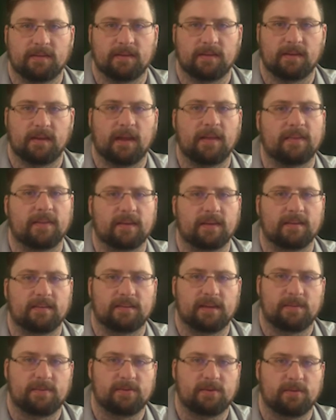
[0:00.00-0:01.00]
and at the
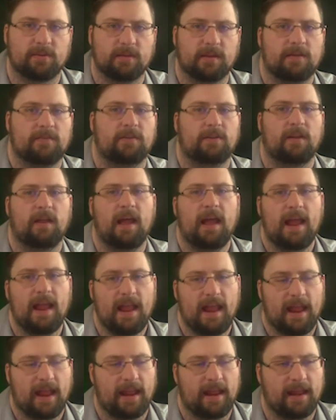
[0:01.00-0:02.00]
conceptual level,
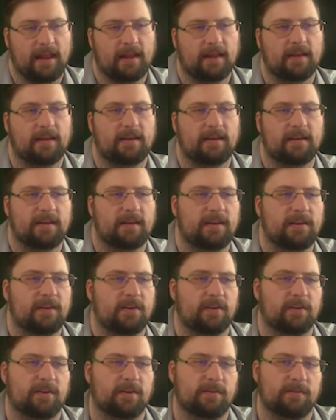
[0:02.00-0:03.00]
and
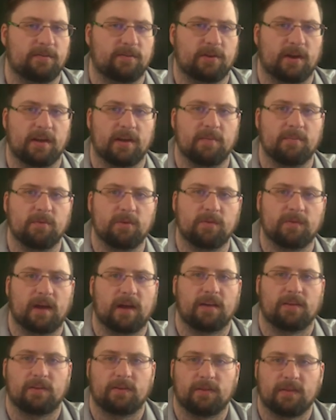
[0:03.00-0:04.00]
you're trying to move
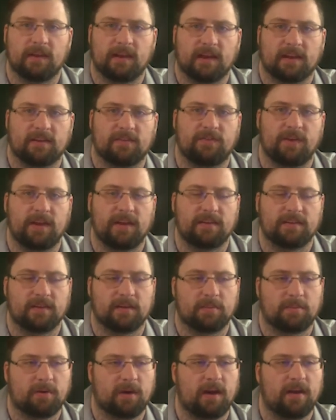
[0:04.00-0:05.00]
on to the next phase of
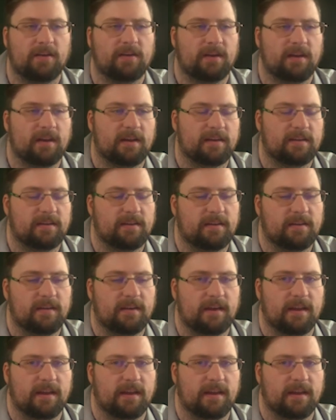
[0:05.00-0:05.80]
the project,